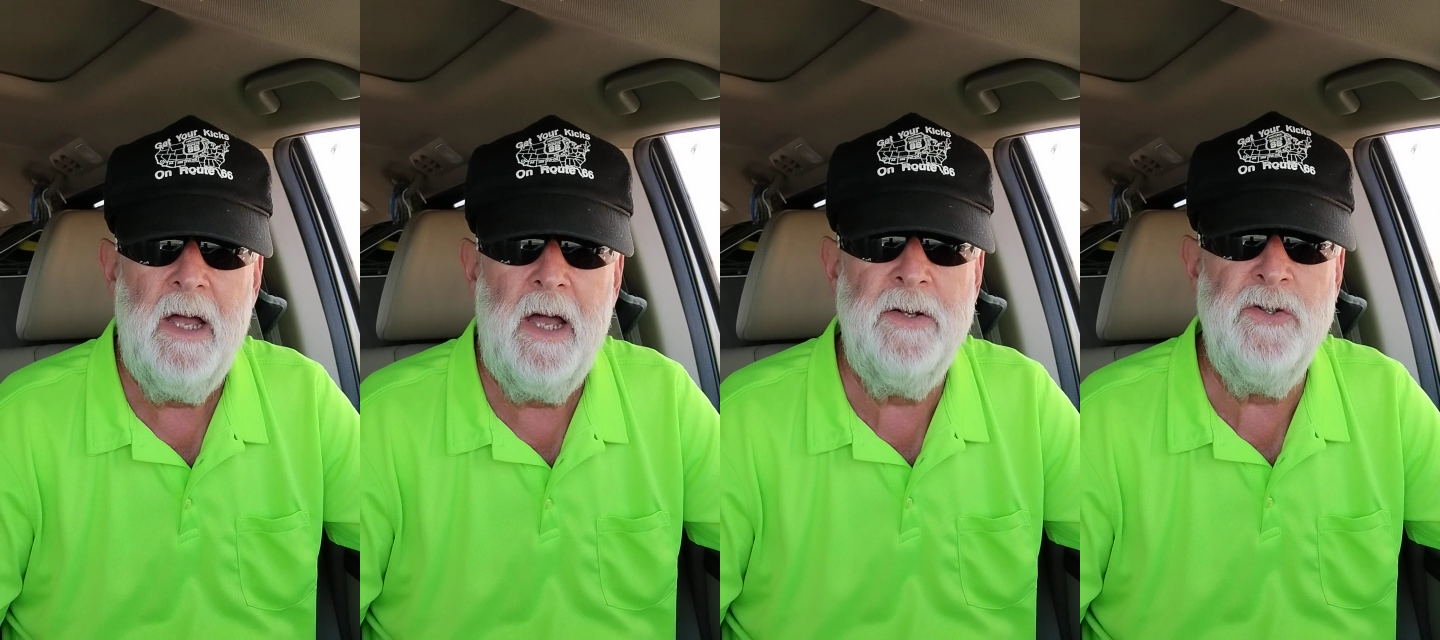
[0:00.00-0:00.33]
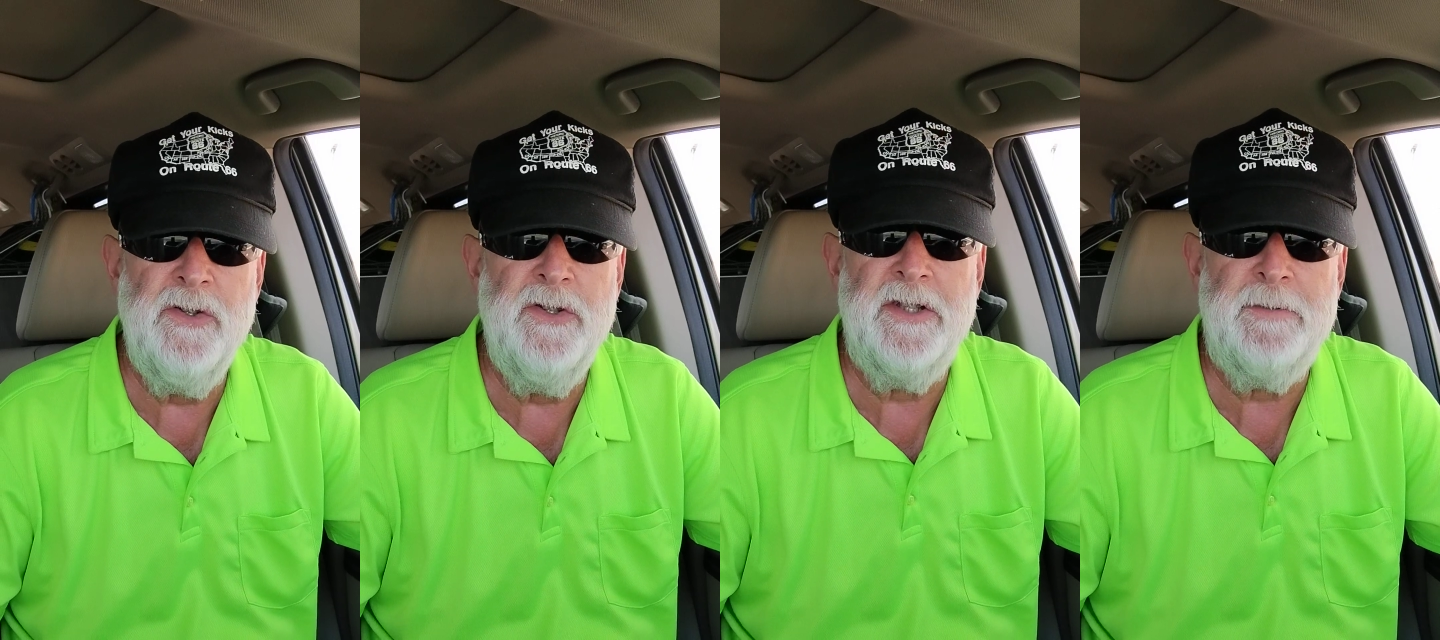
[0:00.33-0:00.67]
and
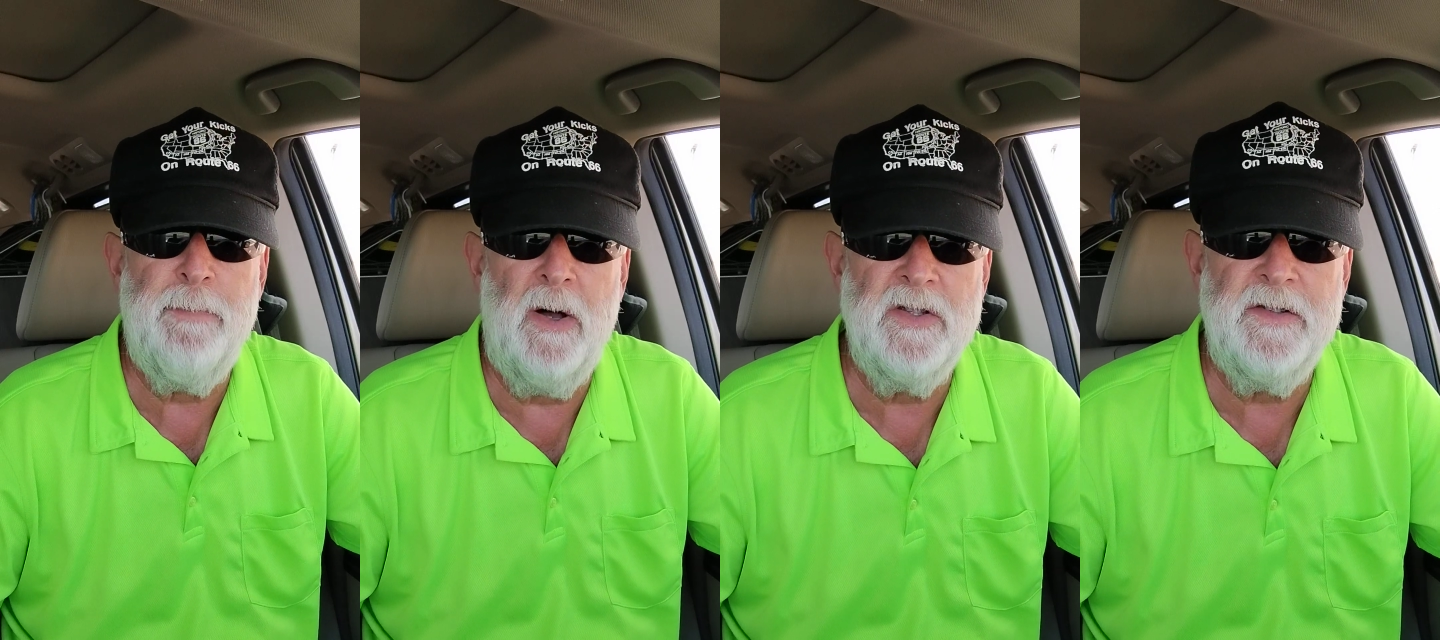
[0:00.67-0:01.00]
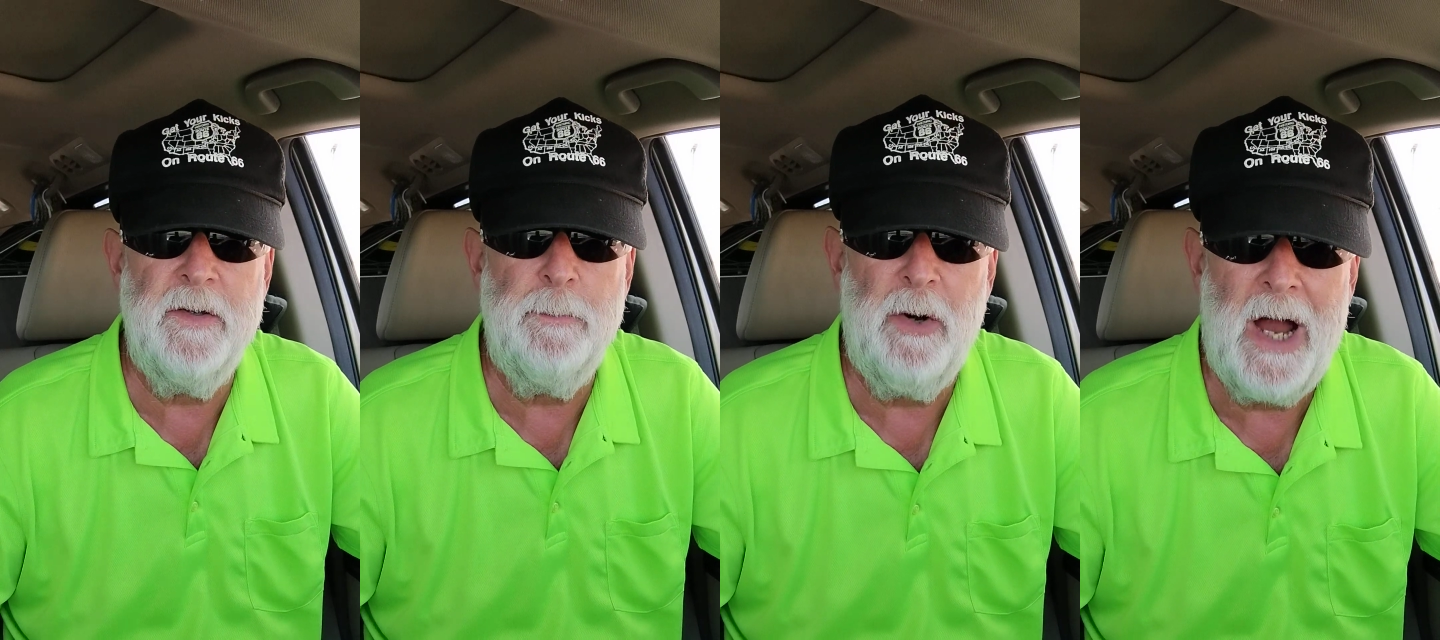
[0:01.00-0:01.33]
you dispose
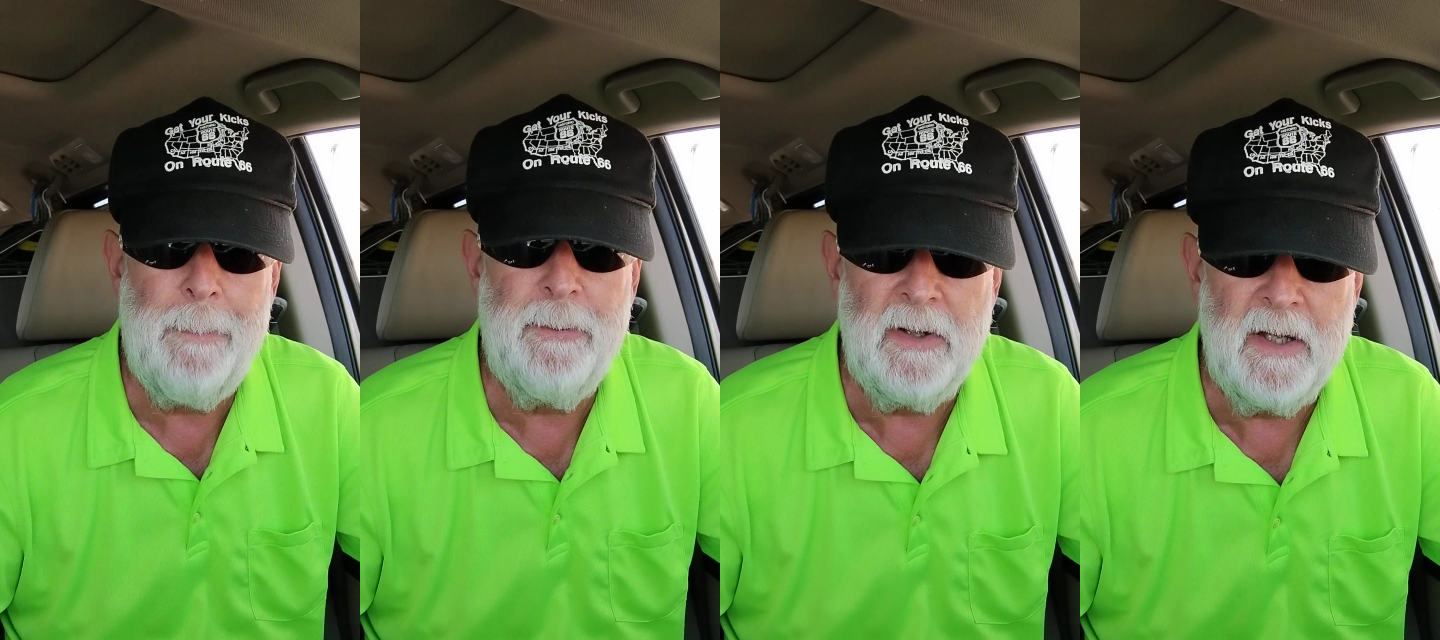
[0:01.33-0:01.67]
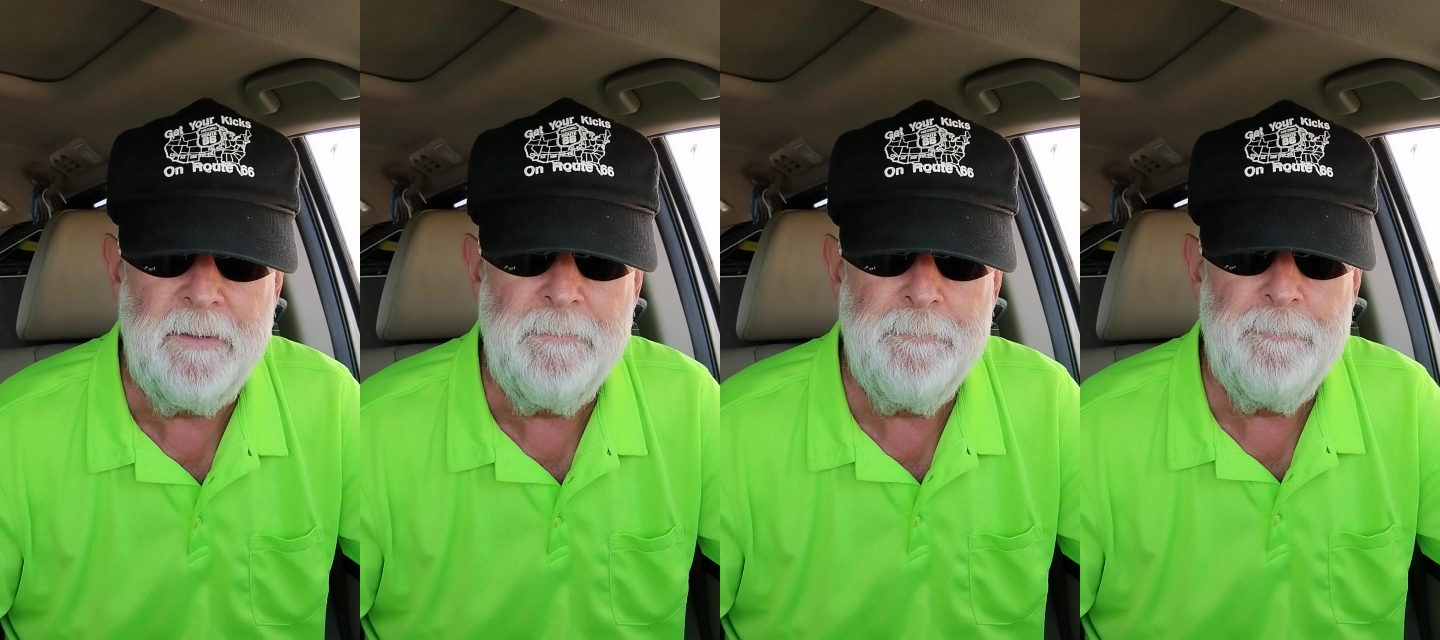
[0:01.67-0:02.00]
of it
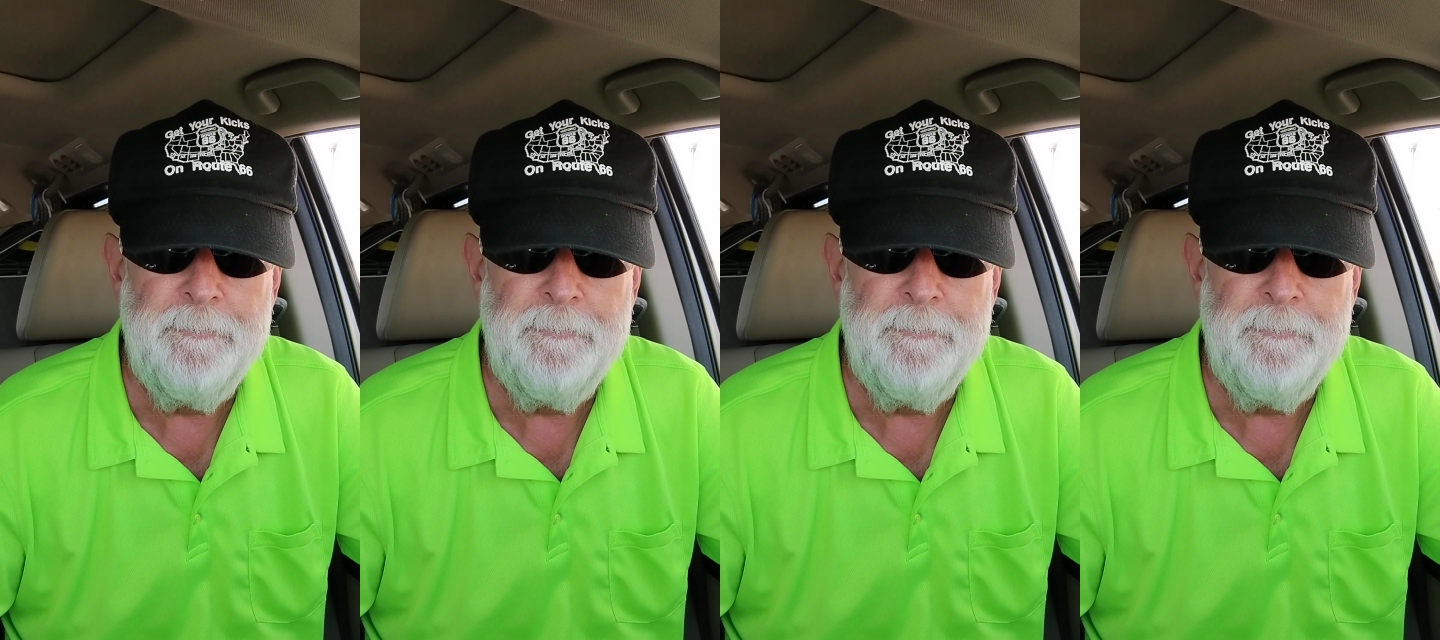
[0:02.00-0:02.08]
properly.